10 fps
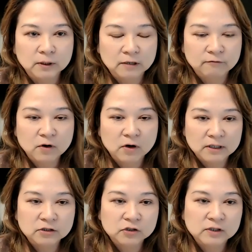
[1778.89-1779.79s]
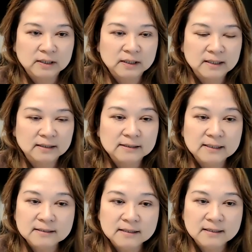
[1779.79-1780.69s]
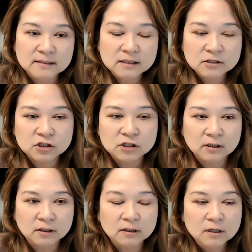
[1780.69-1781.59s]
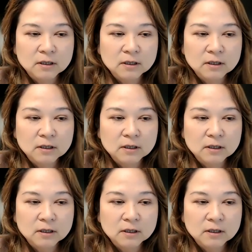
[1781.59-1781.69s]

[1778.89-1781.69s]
if you are interested in CTE teaching,